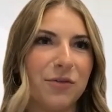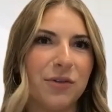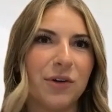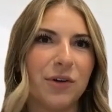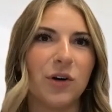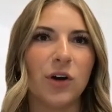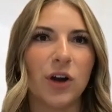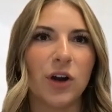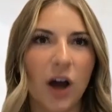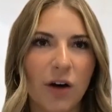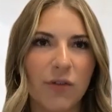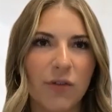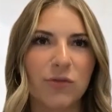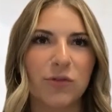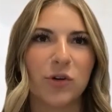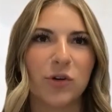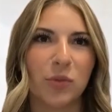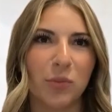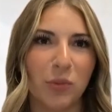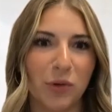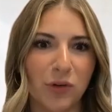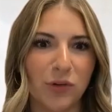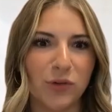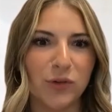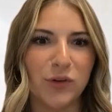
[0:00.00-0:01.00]
feel
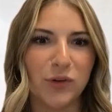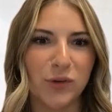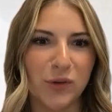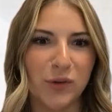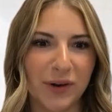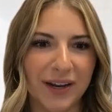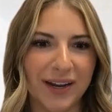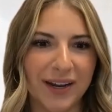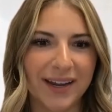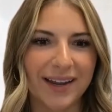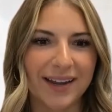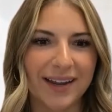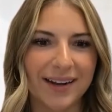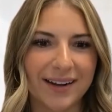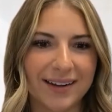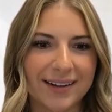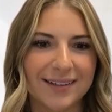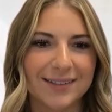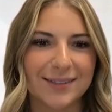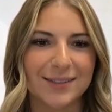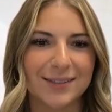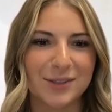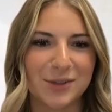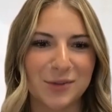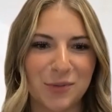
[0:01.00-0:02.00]
comfortable doing it
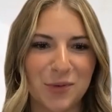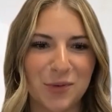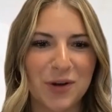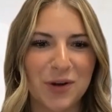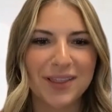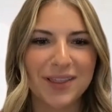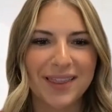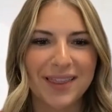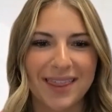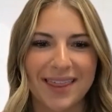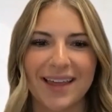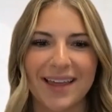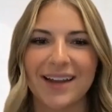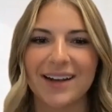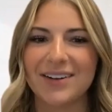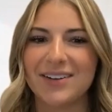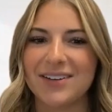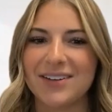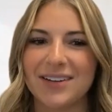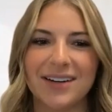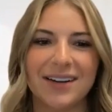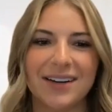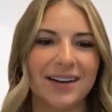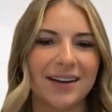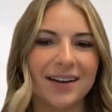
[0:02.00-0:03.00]
because it's something
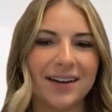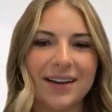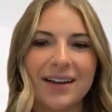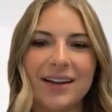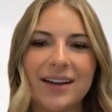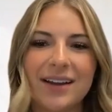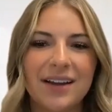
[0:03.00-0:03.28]
to,